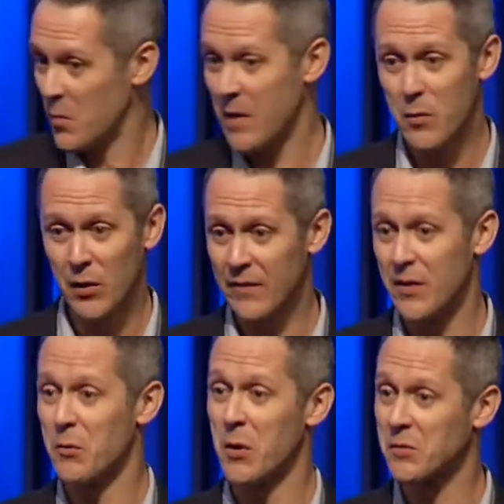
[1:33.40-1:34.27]
People live
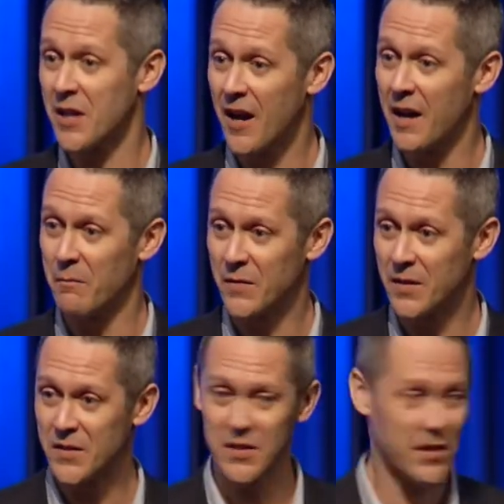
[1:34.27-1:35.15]
in real time.
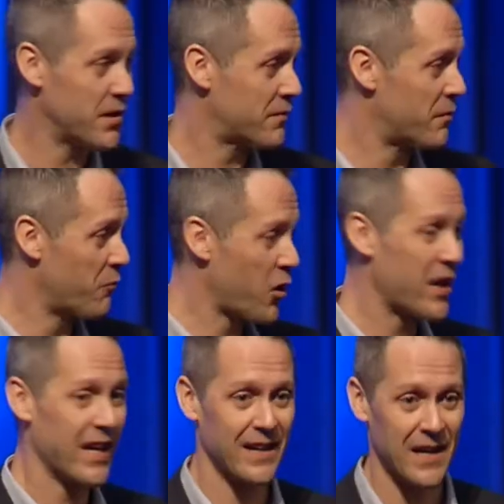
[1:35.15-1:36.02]
You've just heard from
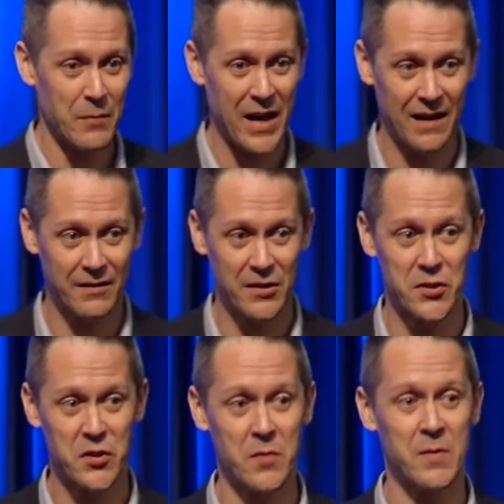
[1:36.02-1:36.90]
Rocky about
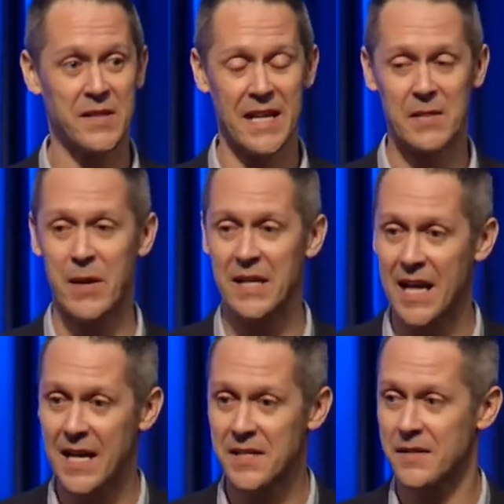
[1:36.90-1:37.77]
consumers'
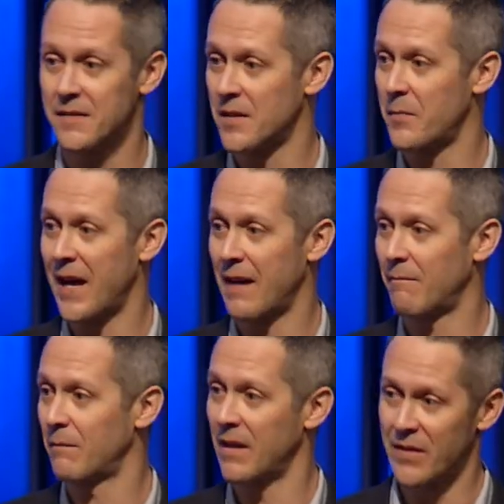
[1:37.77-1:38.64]
expectations
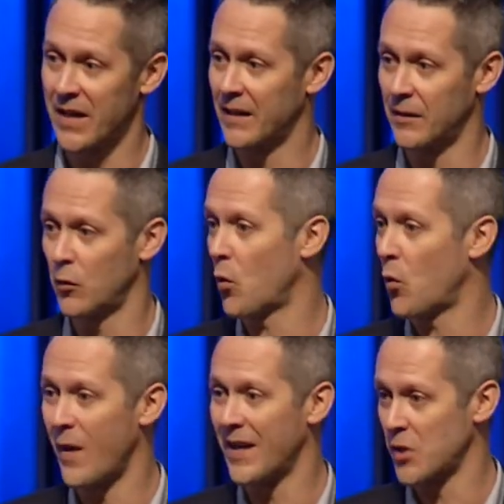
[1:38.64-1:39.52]
about living in an
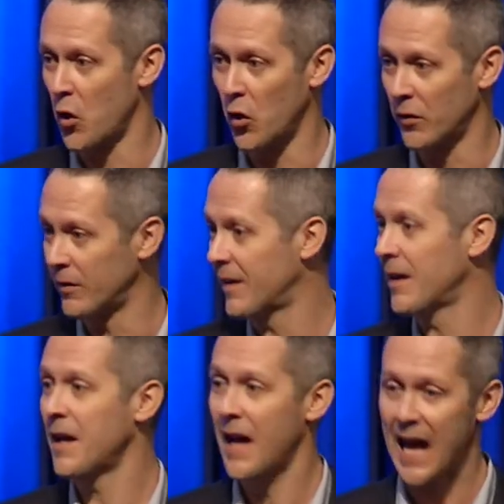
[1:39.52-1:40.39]
always-on,
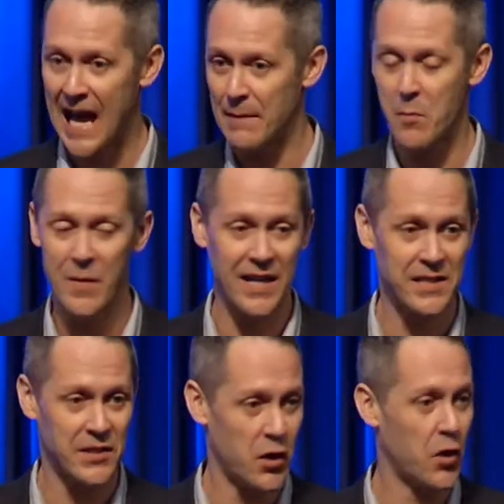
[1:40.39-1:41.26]

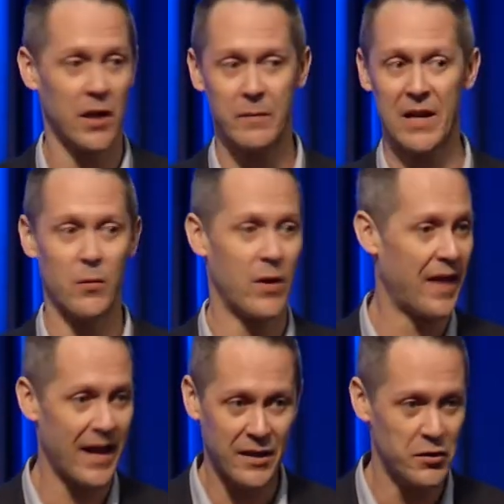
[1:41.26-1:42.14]
app-based economy where
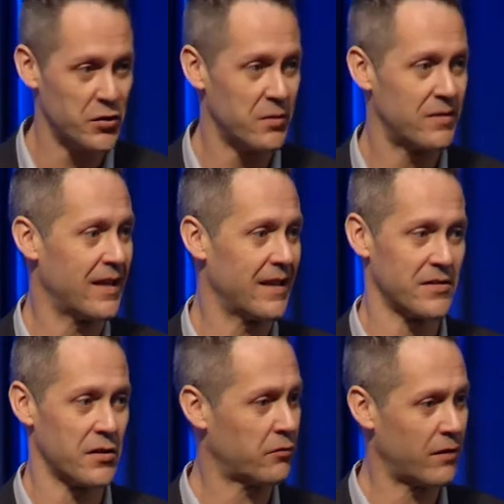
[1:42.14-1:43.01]
they can do
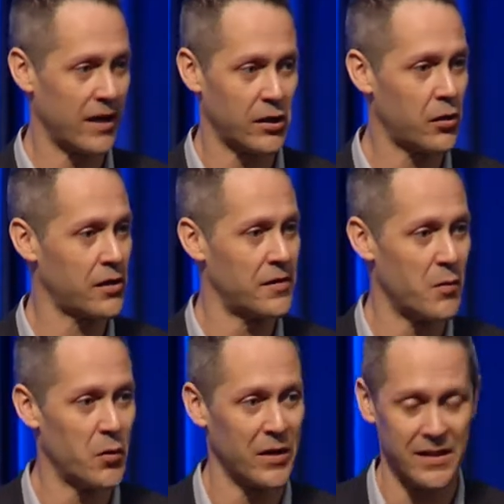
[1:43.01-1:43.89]
things at 3 o'clock in the
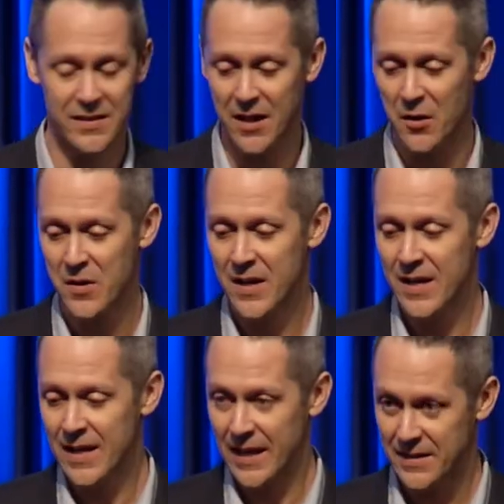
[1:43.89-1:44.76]
morning. So
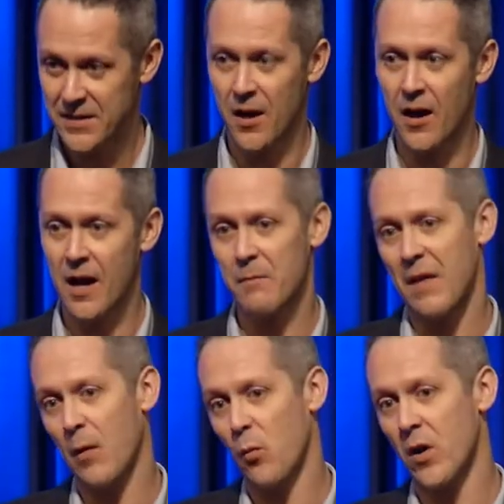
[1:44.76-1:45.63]
it's time
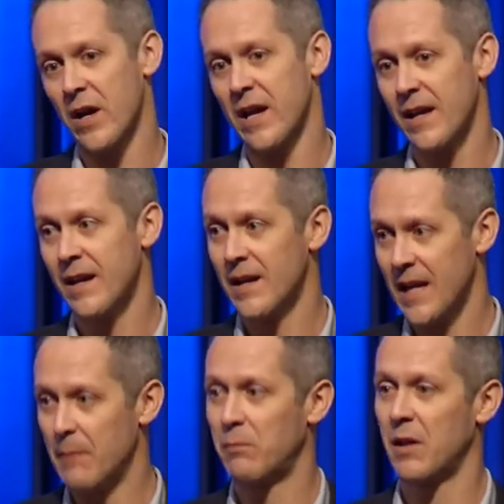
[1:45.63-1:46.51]
that we
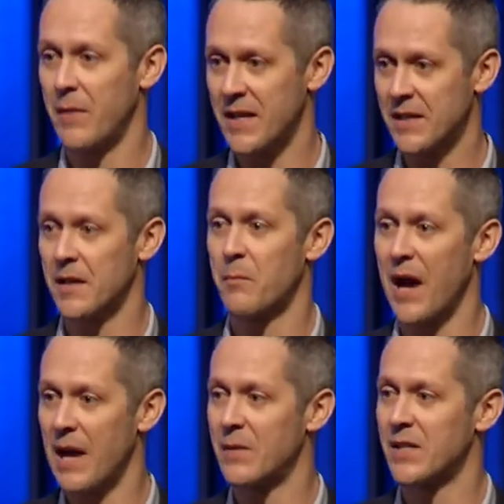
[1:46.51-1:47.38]
implemented a
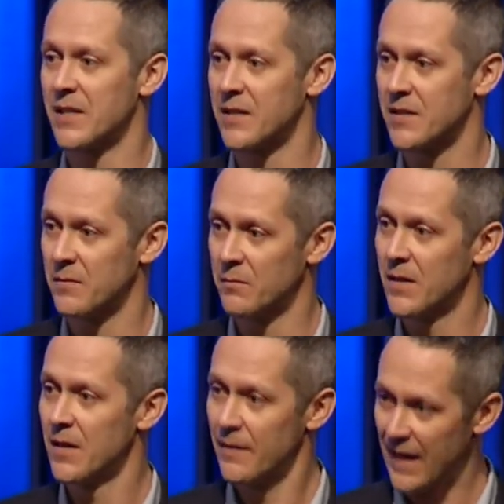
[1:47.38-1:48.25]
payment system
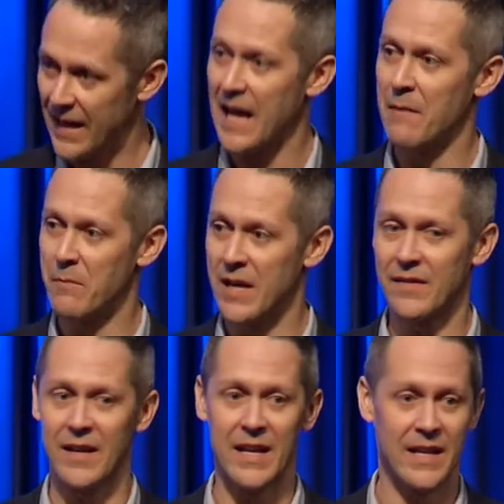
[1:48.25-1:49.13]
that can
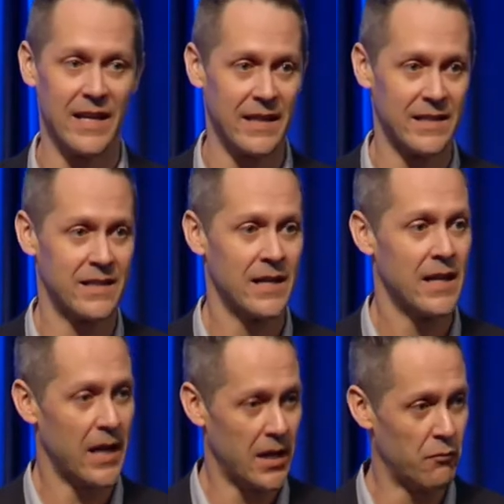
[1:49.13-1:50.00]
meet their needs
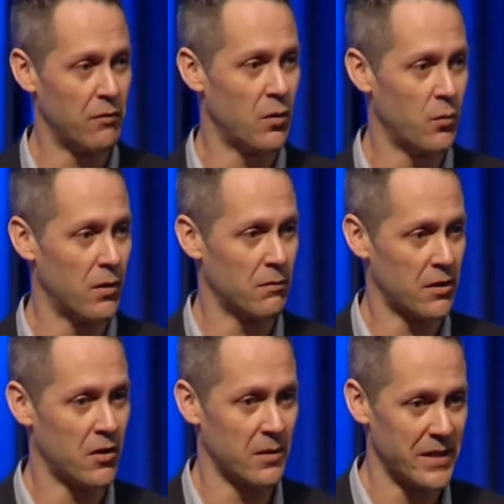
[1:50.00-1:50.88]
in a real-world
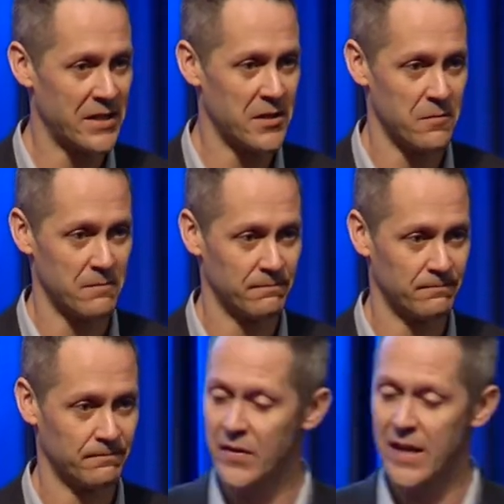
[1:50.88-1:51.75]
economy too.
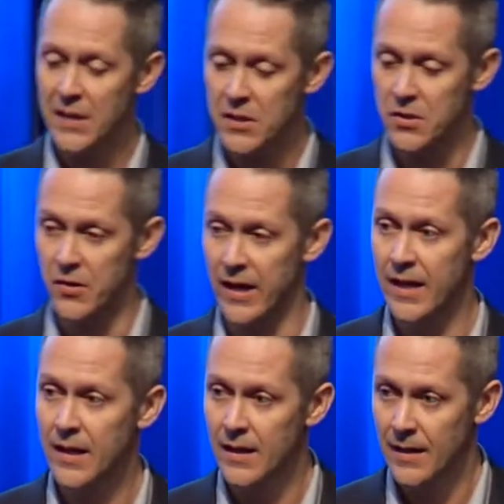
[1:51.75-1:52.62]
The
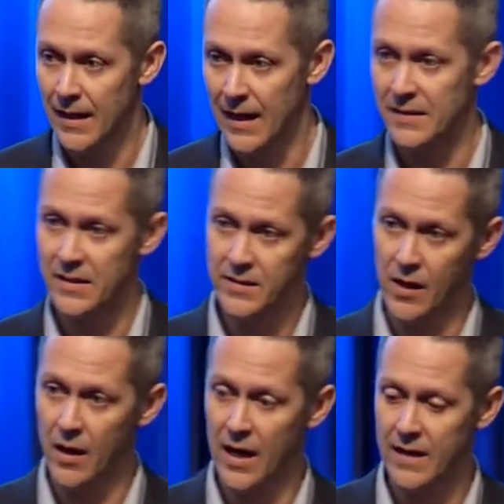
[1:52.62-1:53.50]
industry
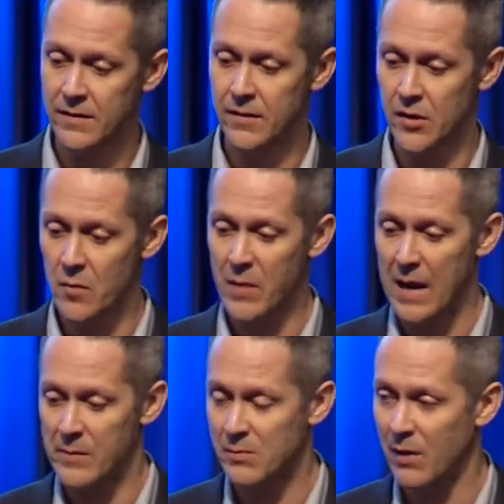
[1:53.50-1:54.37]
designed the new
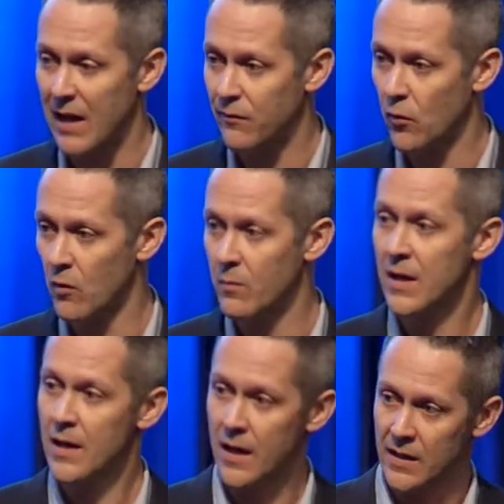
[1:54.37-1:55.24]
payments platform
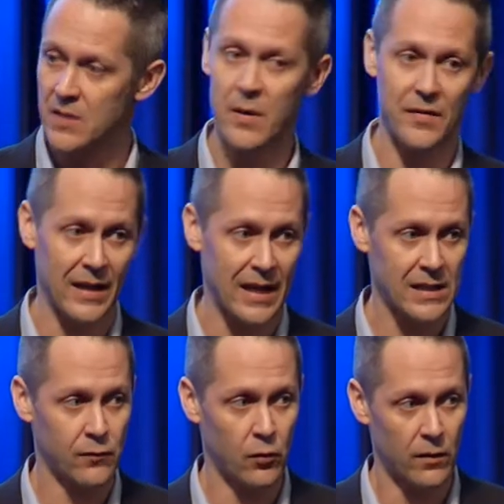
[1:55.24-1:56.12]
and has spent the
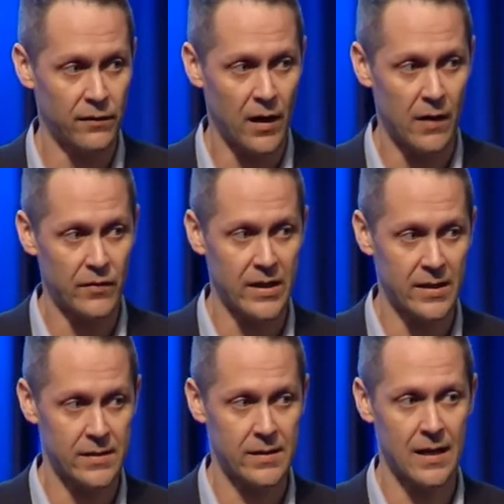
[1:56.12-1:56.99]
last 4 or 5
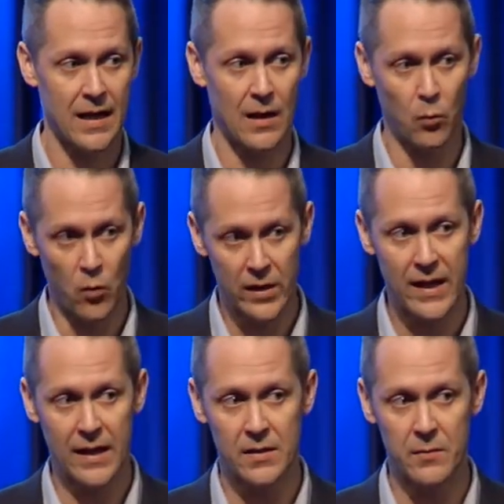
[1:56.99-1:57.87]
years
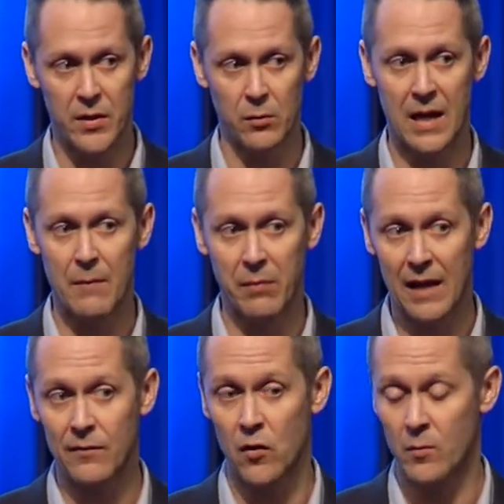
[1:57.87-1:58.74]
working to build that
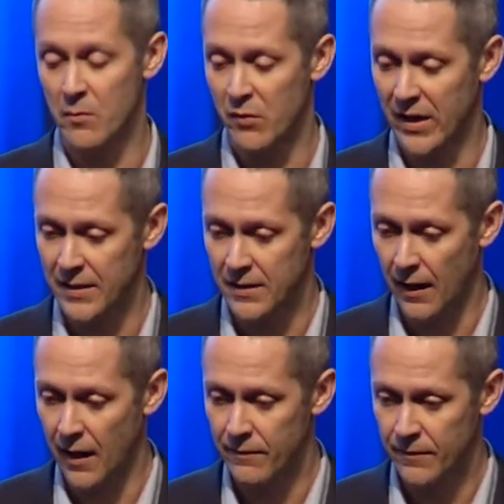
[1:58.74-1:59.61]
platform and bring it to
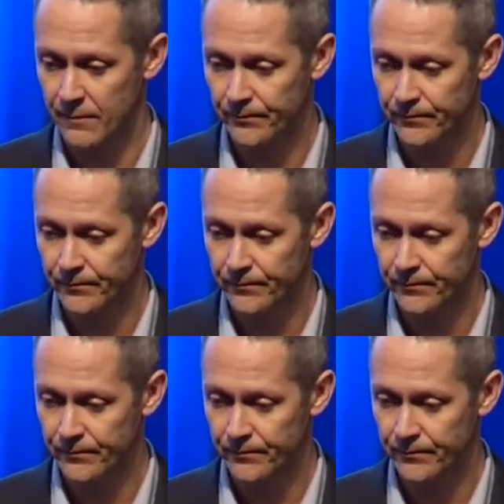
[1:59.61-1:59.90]
life.